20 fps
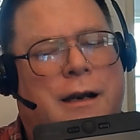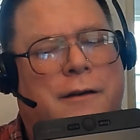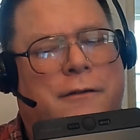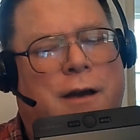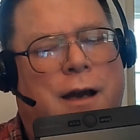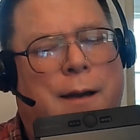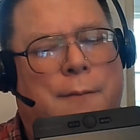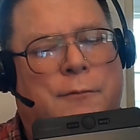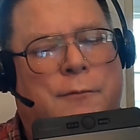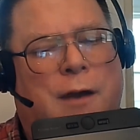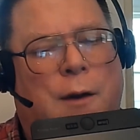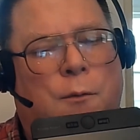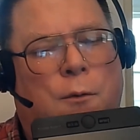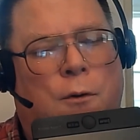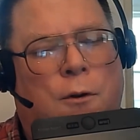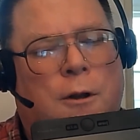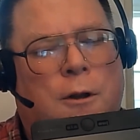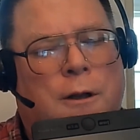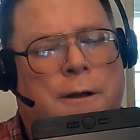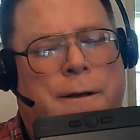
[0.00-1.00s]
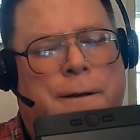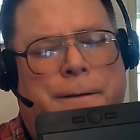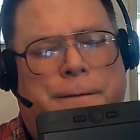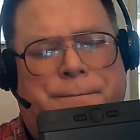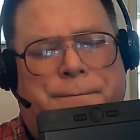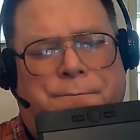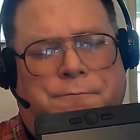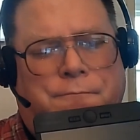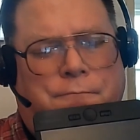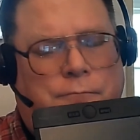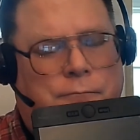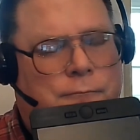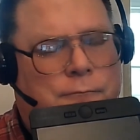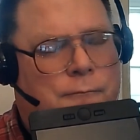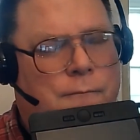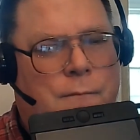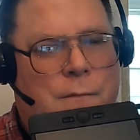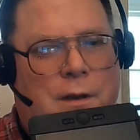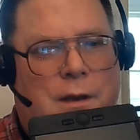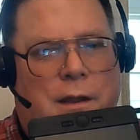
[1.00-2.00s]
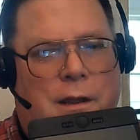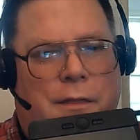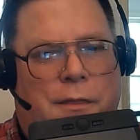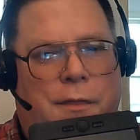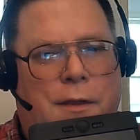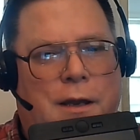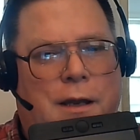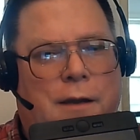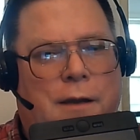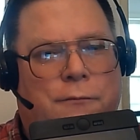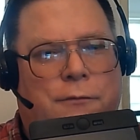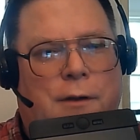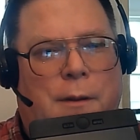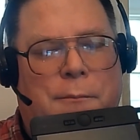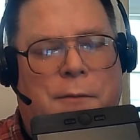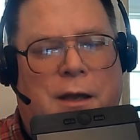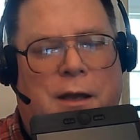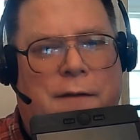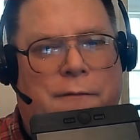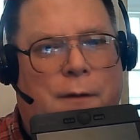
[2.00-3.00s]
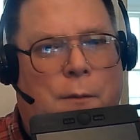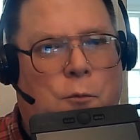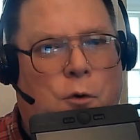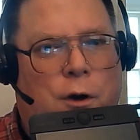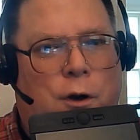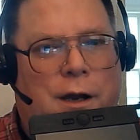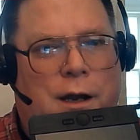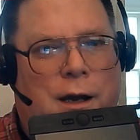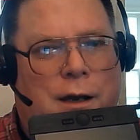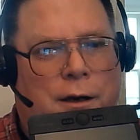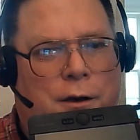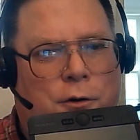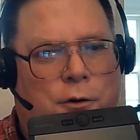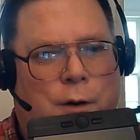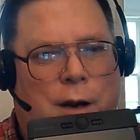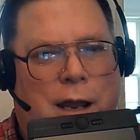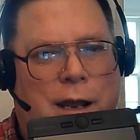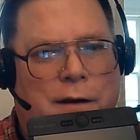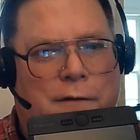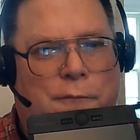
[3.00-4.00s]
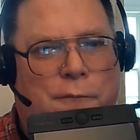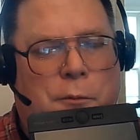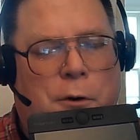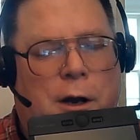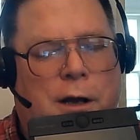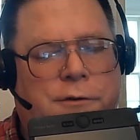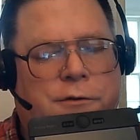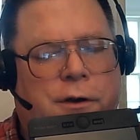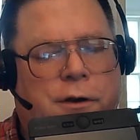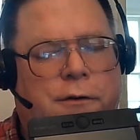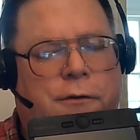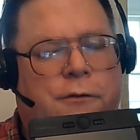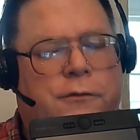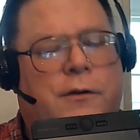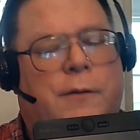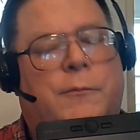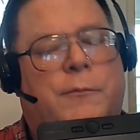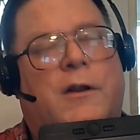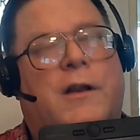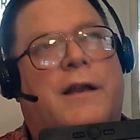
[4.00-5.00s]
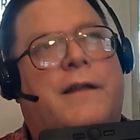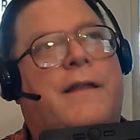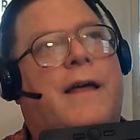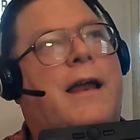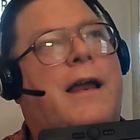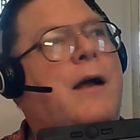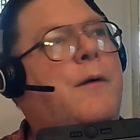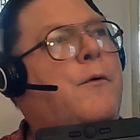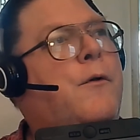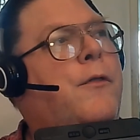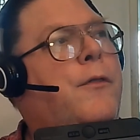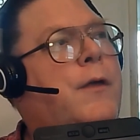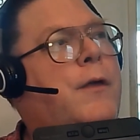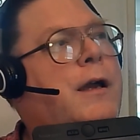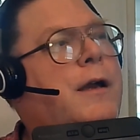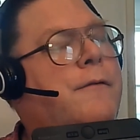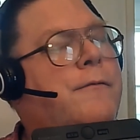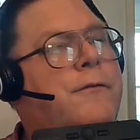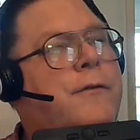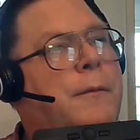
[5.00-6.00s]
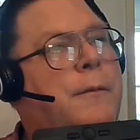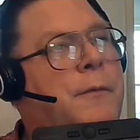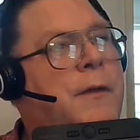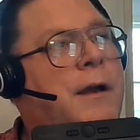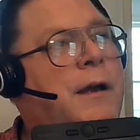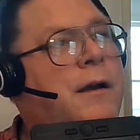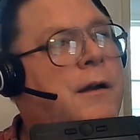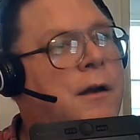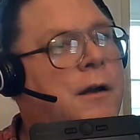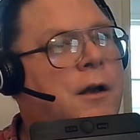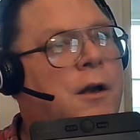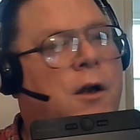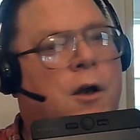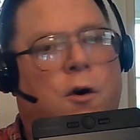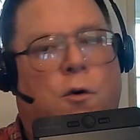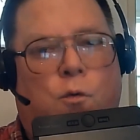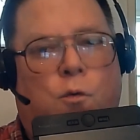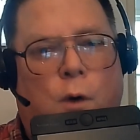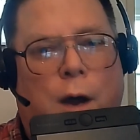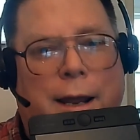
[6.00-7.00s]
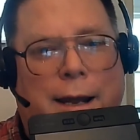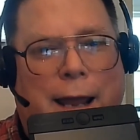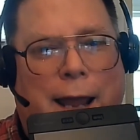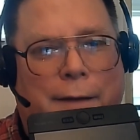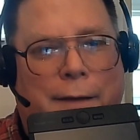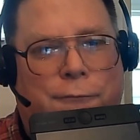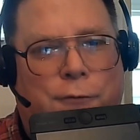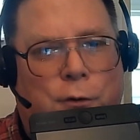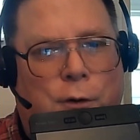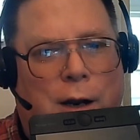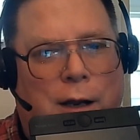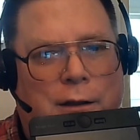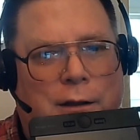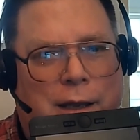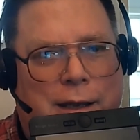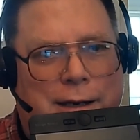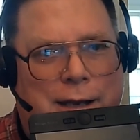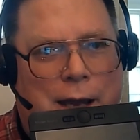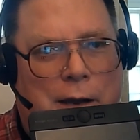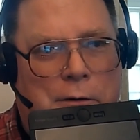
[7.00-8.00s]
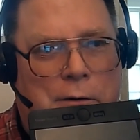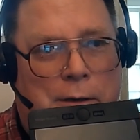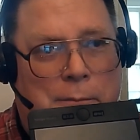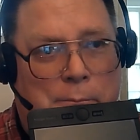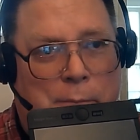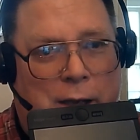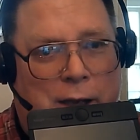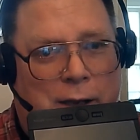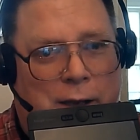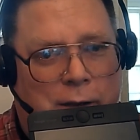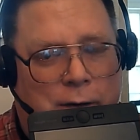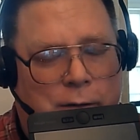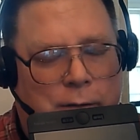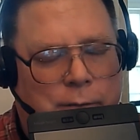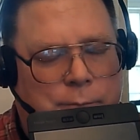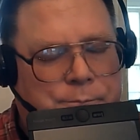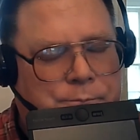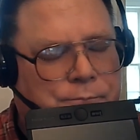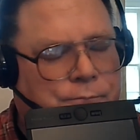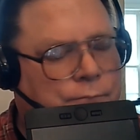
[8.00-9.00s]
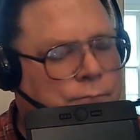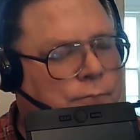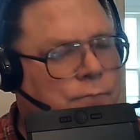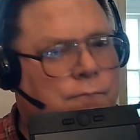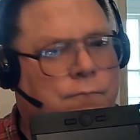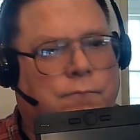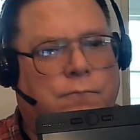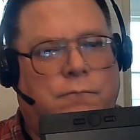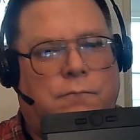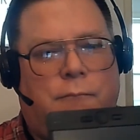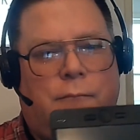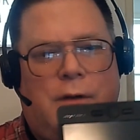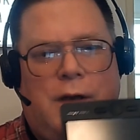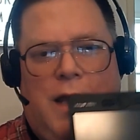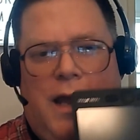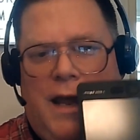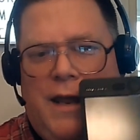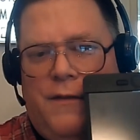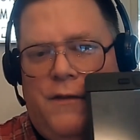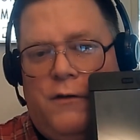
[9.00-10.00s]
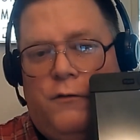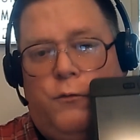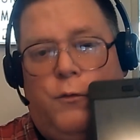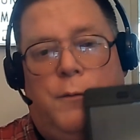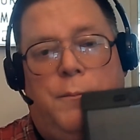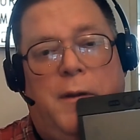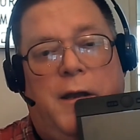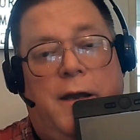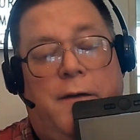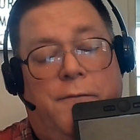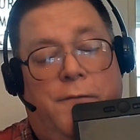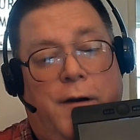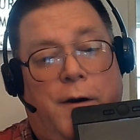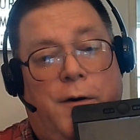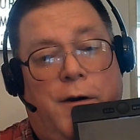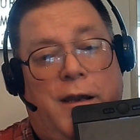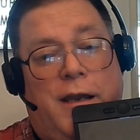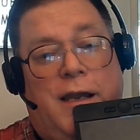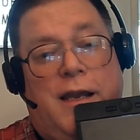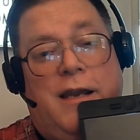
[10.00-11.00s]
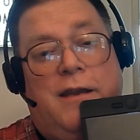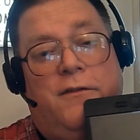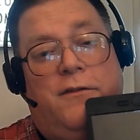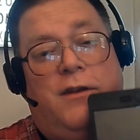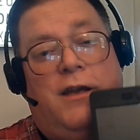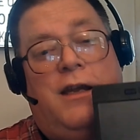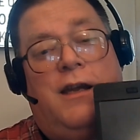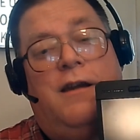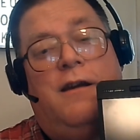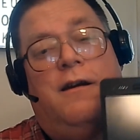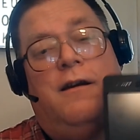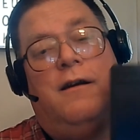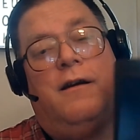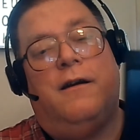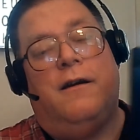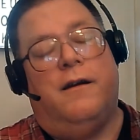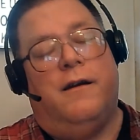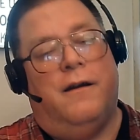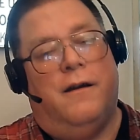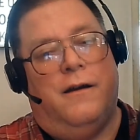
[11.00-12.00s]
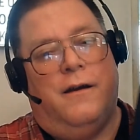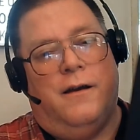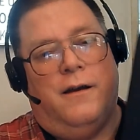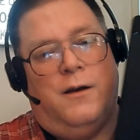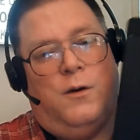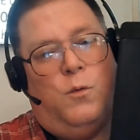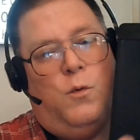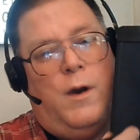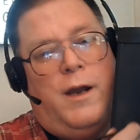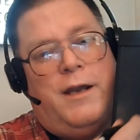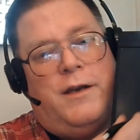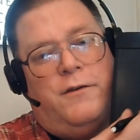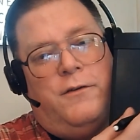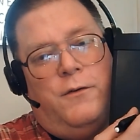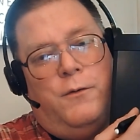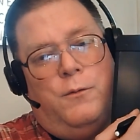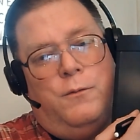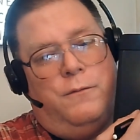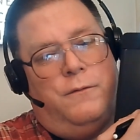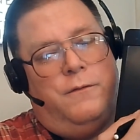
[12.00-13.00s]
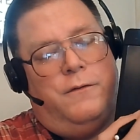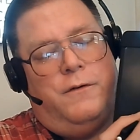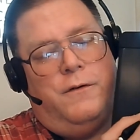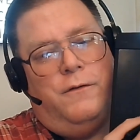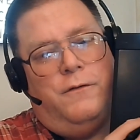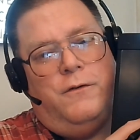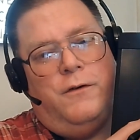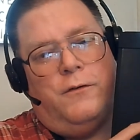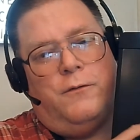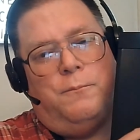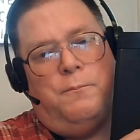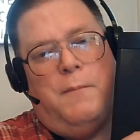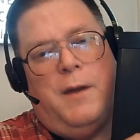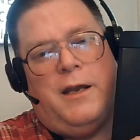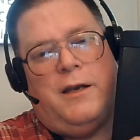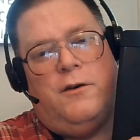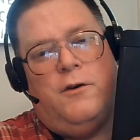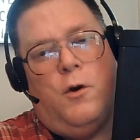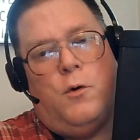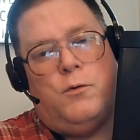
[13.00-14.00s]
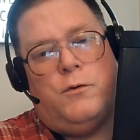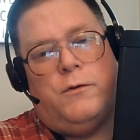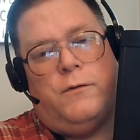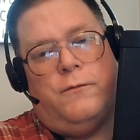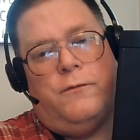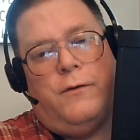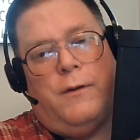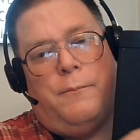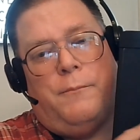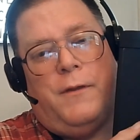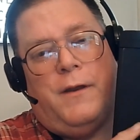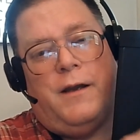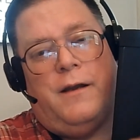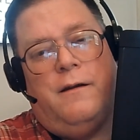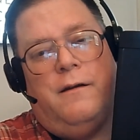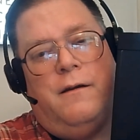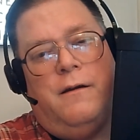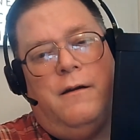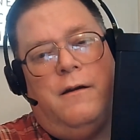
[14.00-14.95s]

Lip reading: of times I will think of something, if I'm working on a creative project or something like that, I will think of something right after I lay down in bed. And this would be a very easy way to just make notes of something